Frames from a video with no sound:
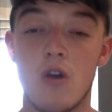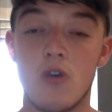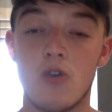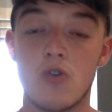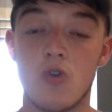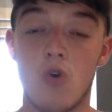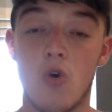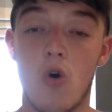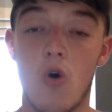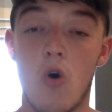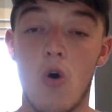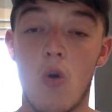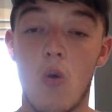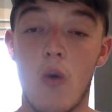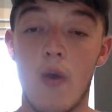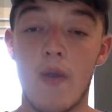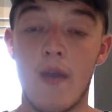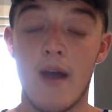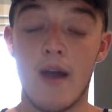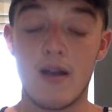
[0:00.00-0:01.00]
So
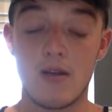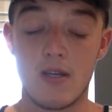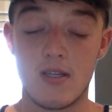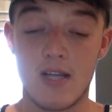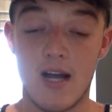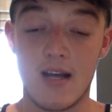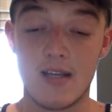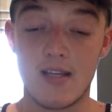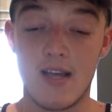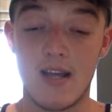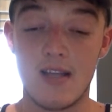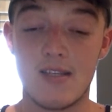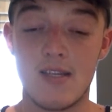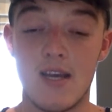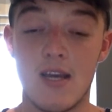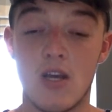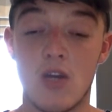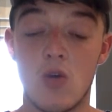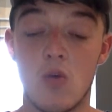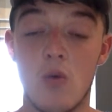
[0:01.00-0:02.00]
when that starts getting
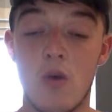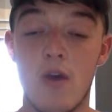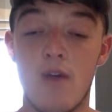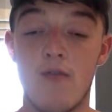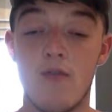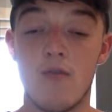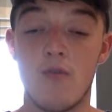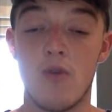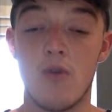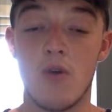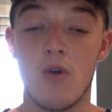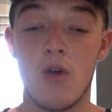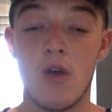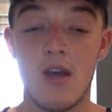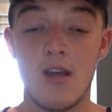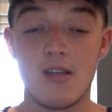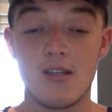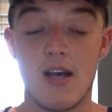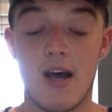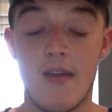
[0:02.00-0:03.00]
taken away from you,
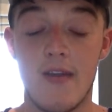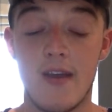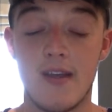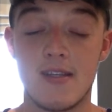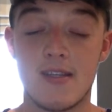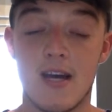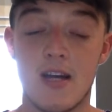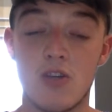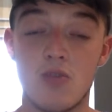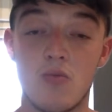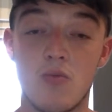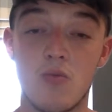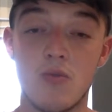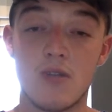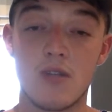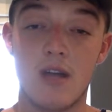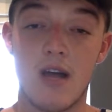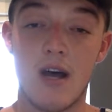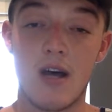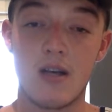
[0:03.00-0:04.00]
it's like the attachment
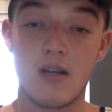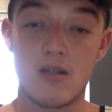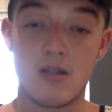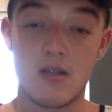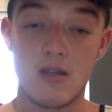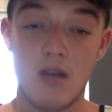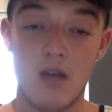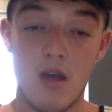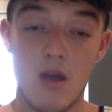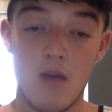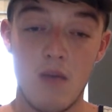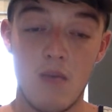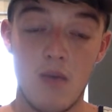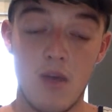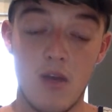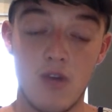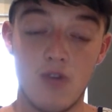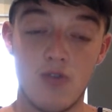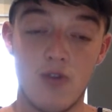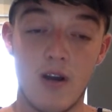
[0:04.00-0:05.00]
starts
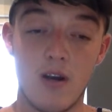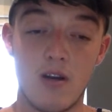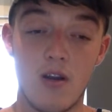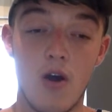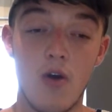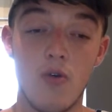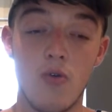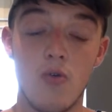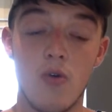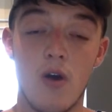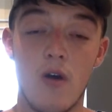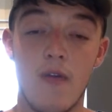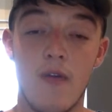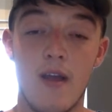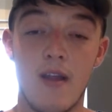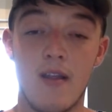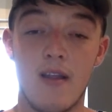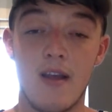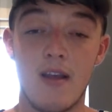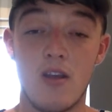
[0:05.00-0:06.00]
being dragged out, and then